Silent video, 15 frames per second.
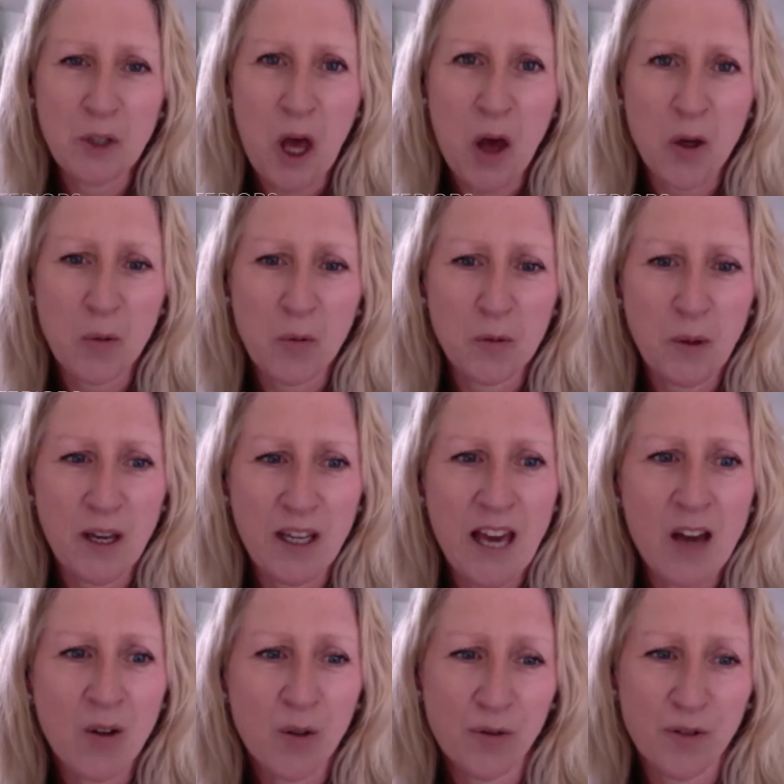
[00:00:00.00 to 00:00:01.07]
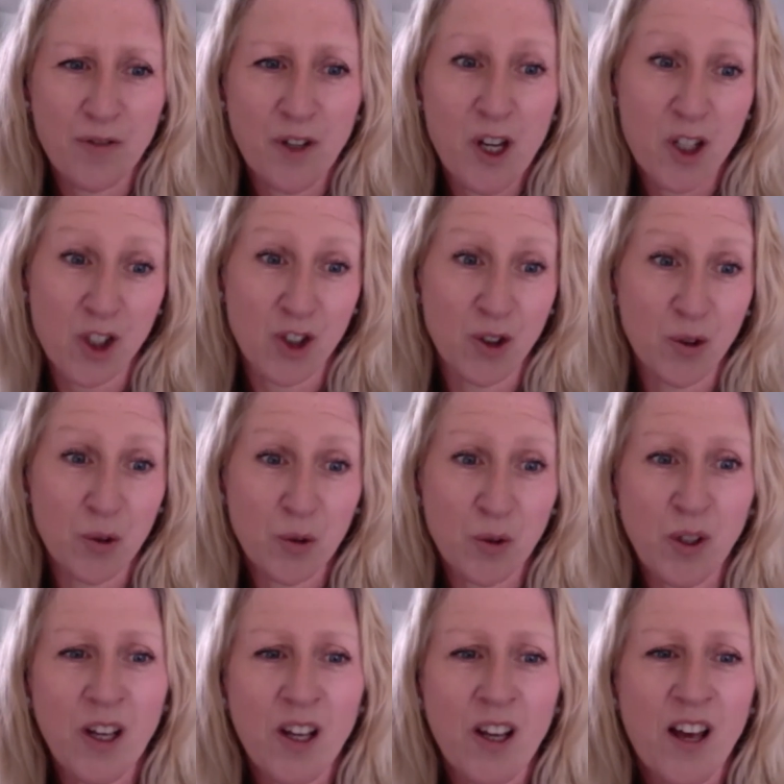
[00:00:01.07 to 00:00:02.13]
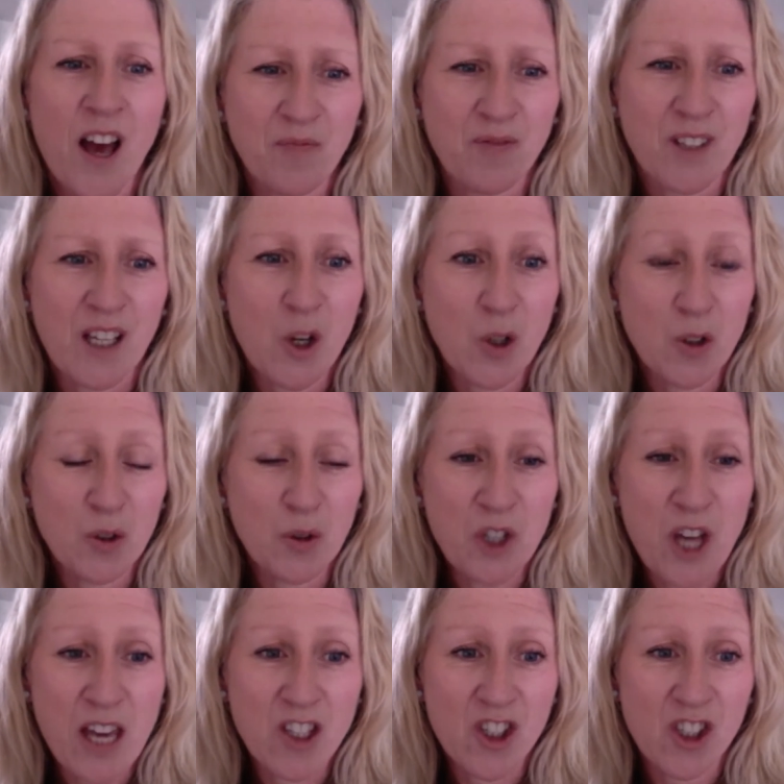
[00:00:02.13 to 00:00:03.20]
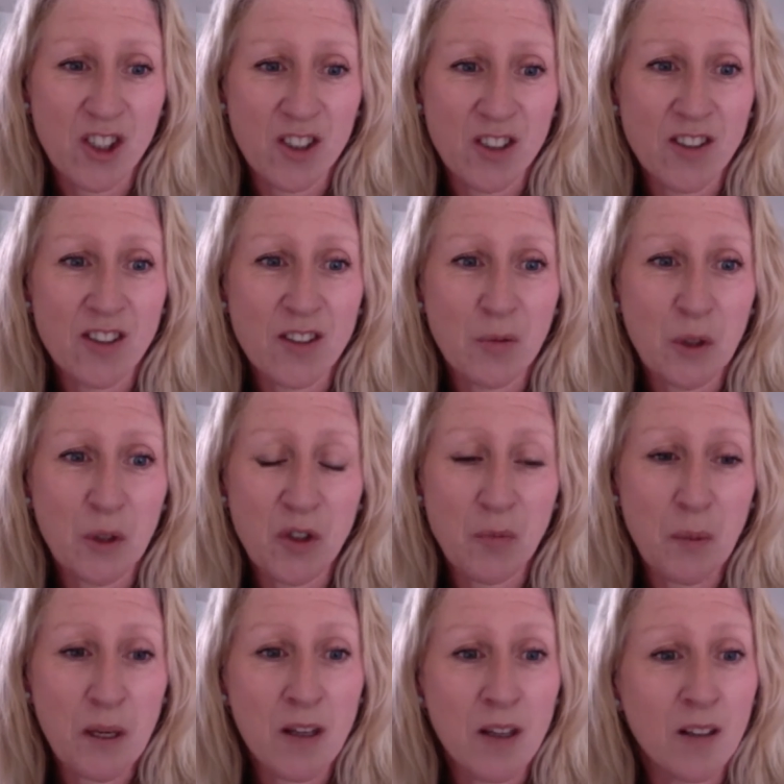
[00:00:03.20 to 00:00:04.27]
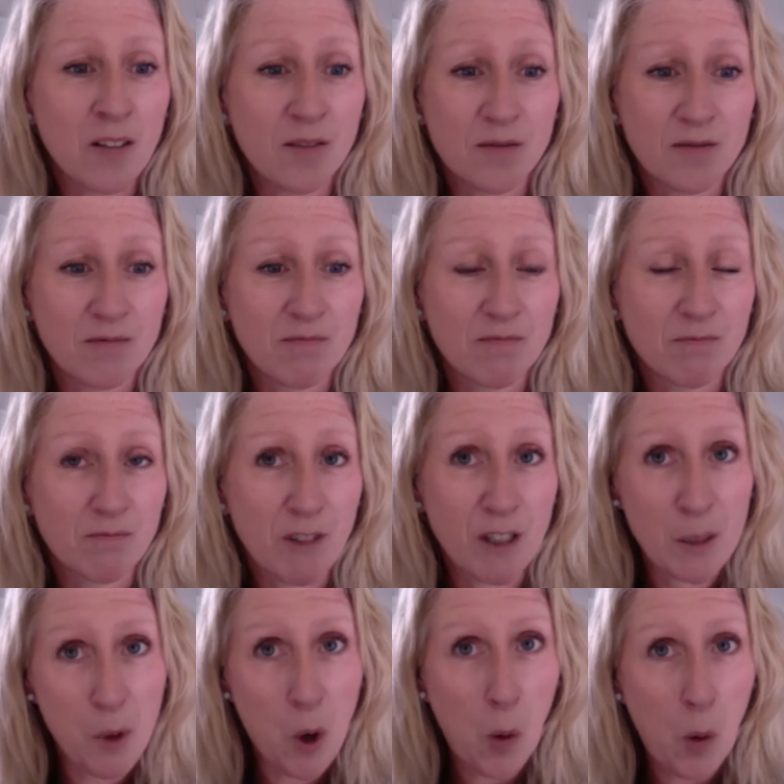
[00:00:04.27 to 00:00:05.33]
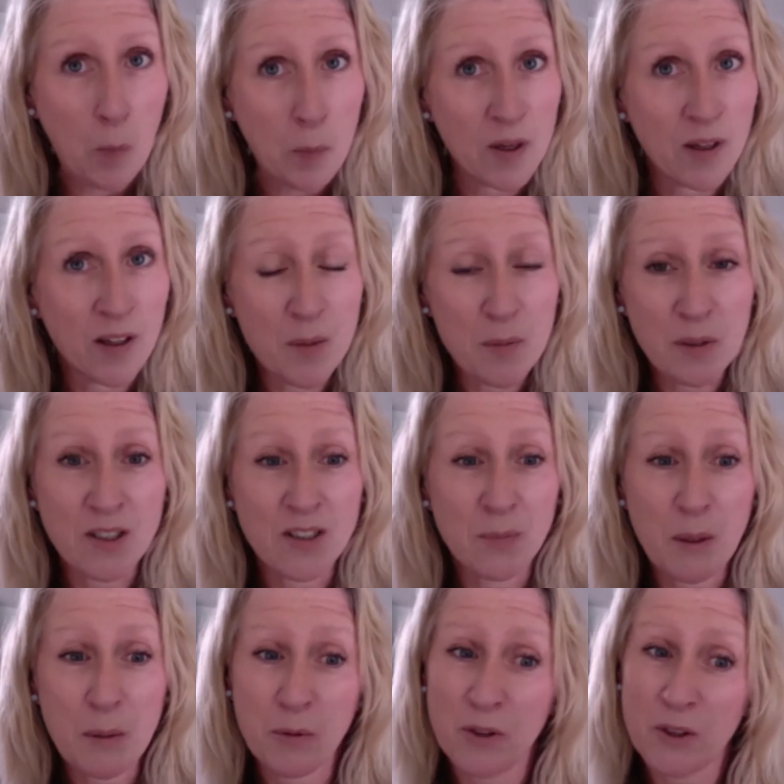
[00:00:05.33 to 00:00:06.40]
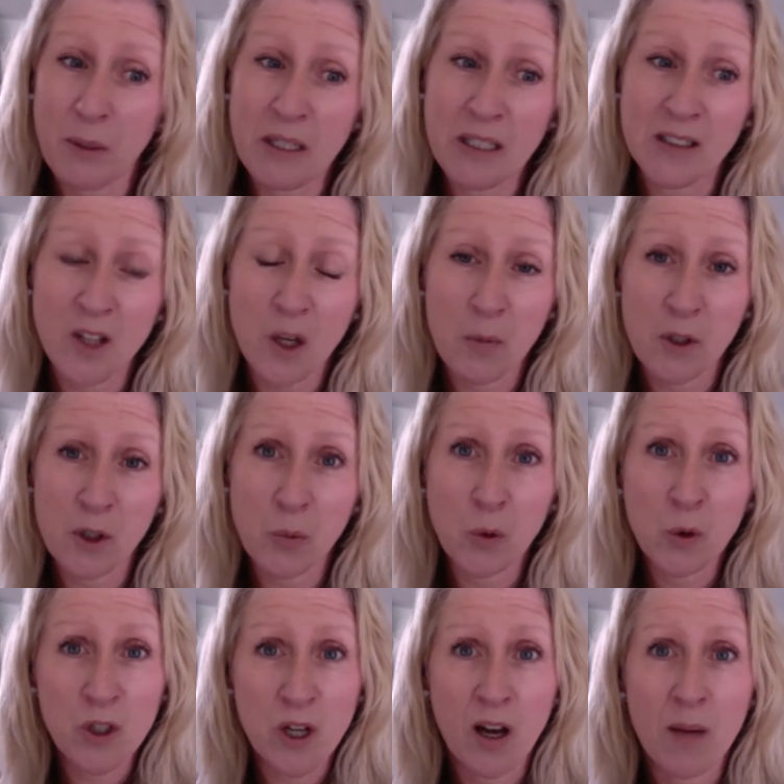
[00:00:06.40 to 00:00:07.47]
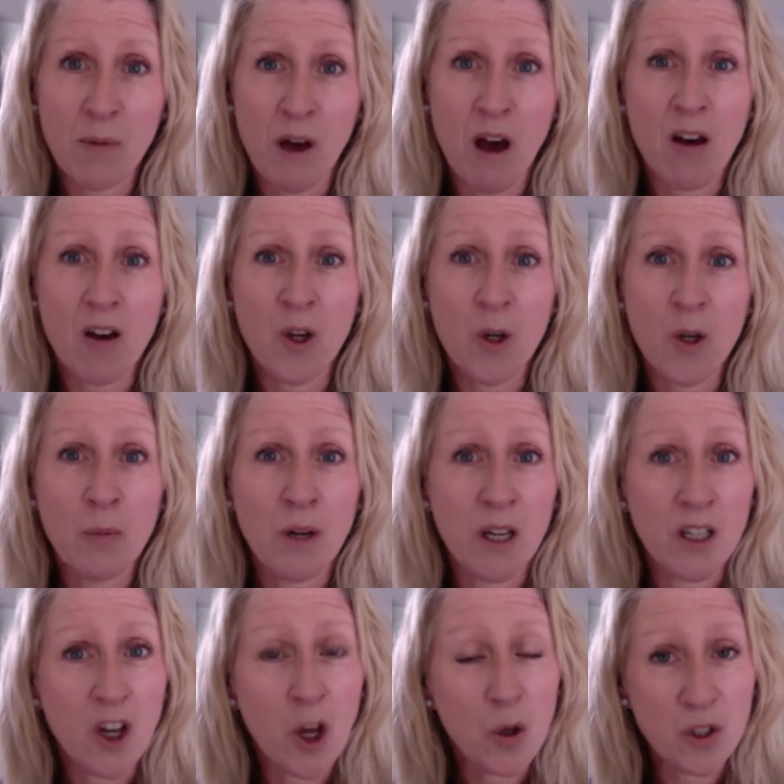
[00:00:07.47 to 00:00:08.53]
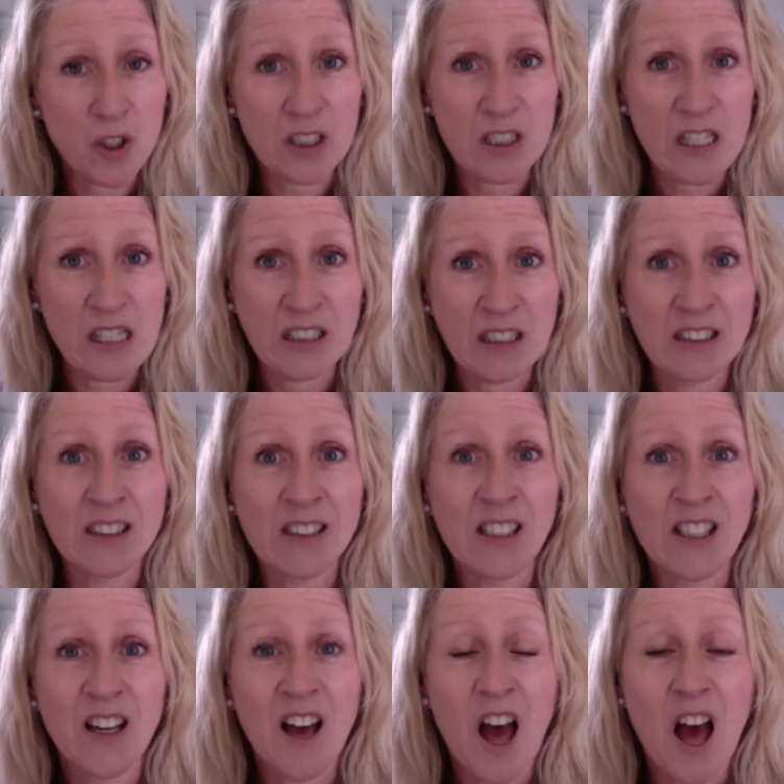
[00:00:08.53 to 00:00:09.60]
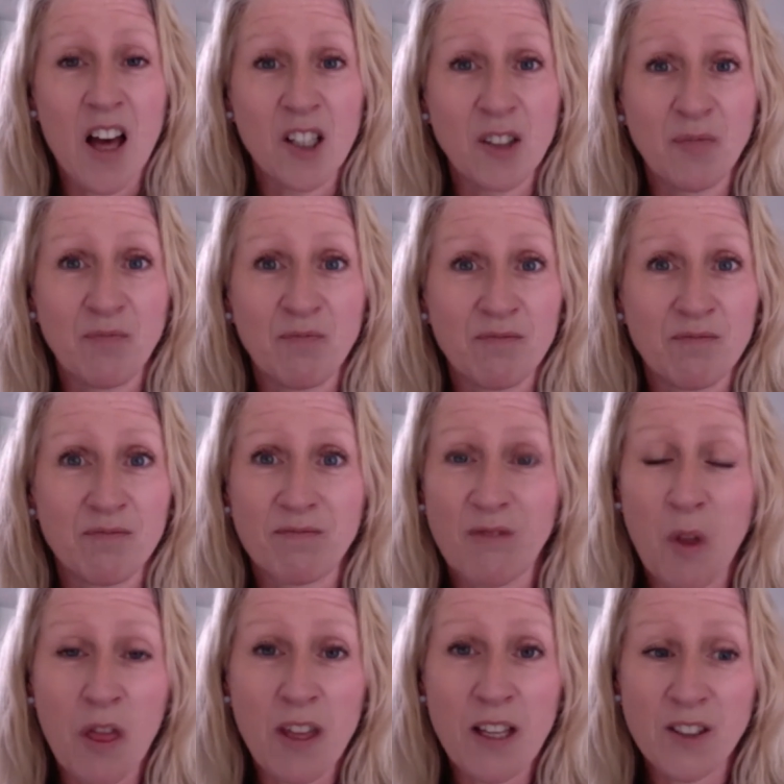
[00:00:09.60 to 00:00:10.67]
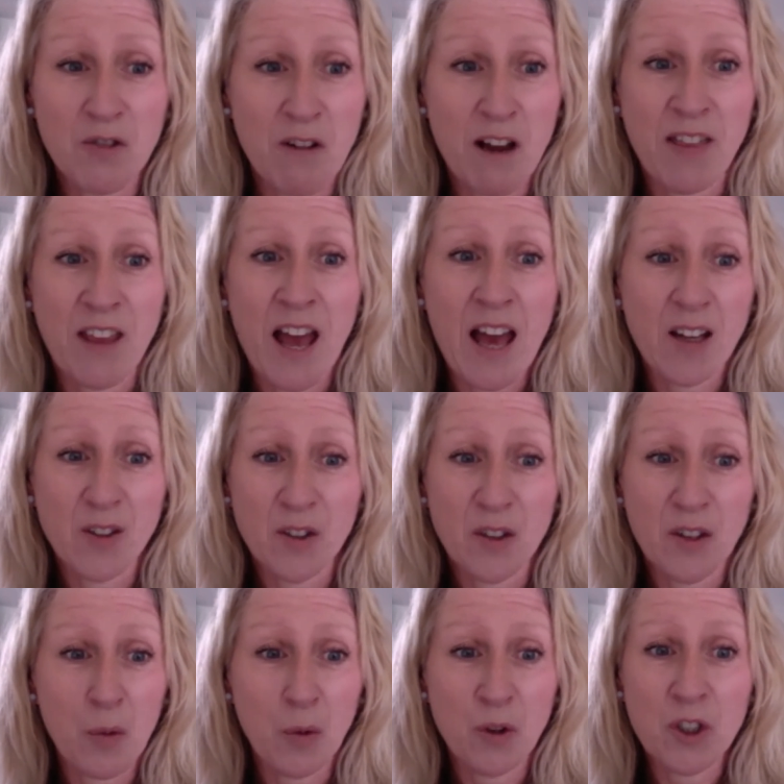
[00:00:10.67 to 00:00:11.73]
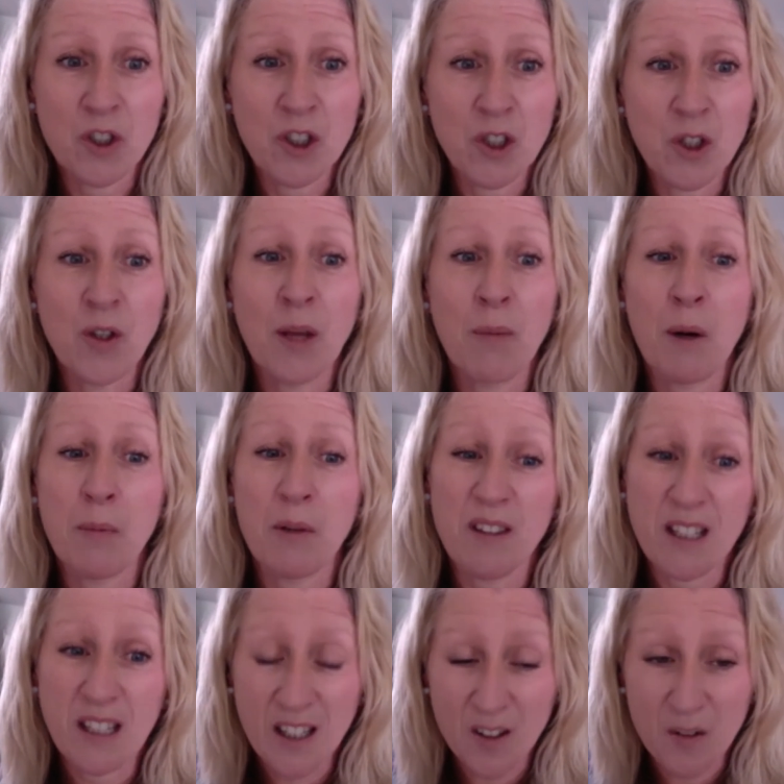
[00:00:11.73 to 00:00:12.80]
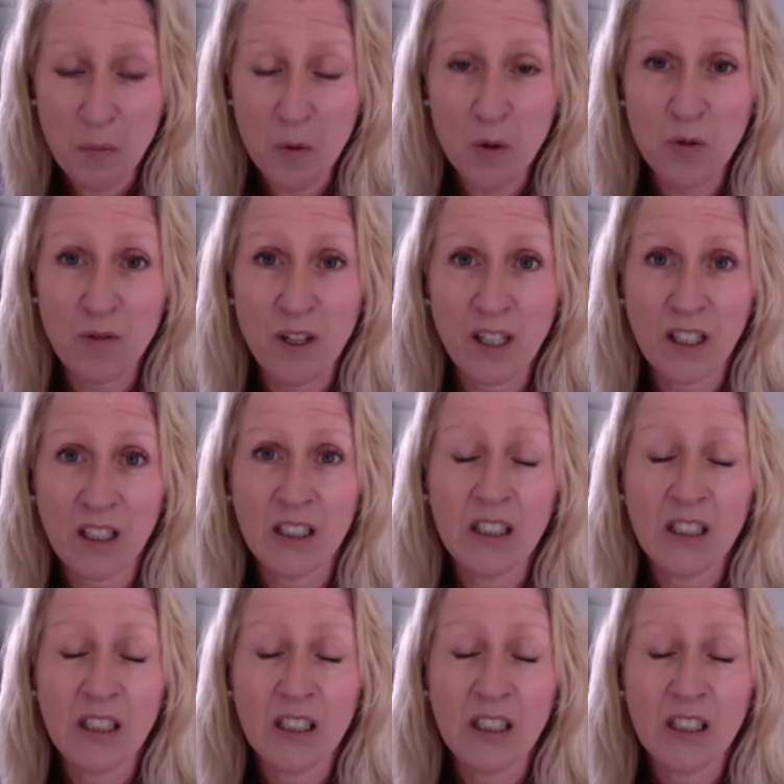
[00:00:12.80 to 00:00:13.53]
homes, but I can offer virtual consultations, which have been really popular because people are spending so much more time at home and noticing things around the house that they want to do. They might be thinking of moving.